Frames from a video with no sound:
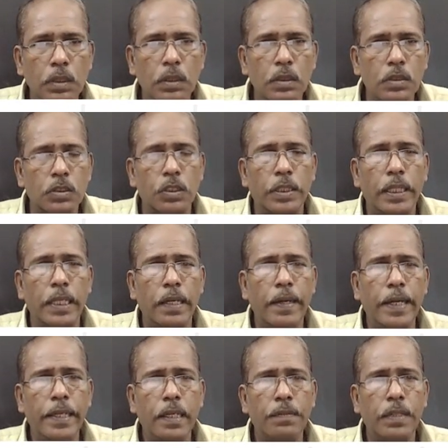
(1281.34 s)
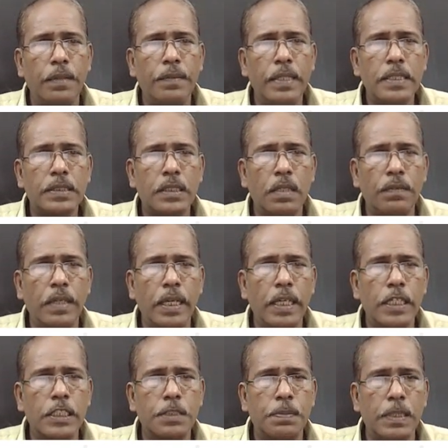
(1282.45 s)
So derivative of f dash of
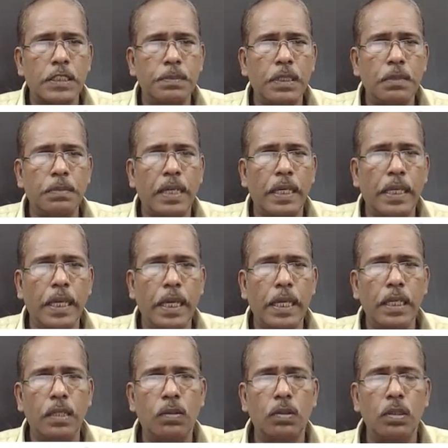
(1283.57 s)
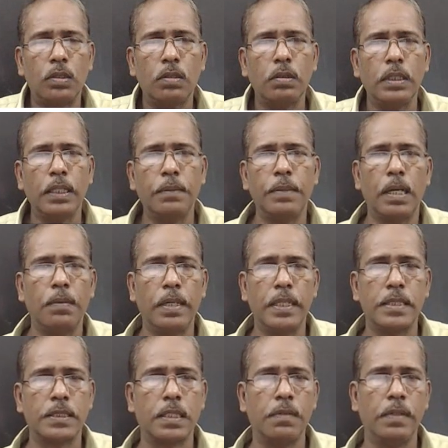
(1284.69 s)
ax plus b by a equal to f double
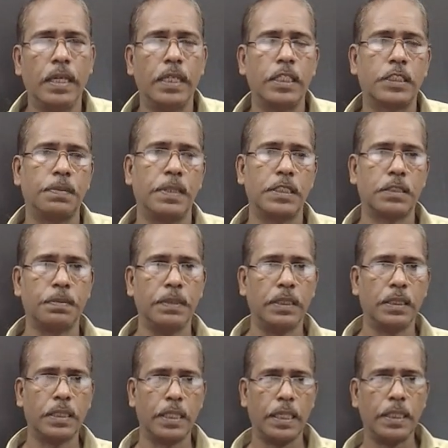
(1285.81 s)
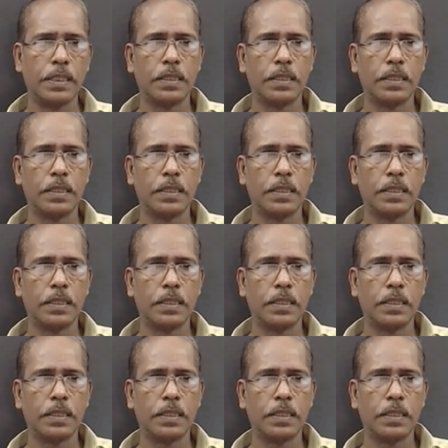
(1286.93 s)
dash of ax plus b. Correct?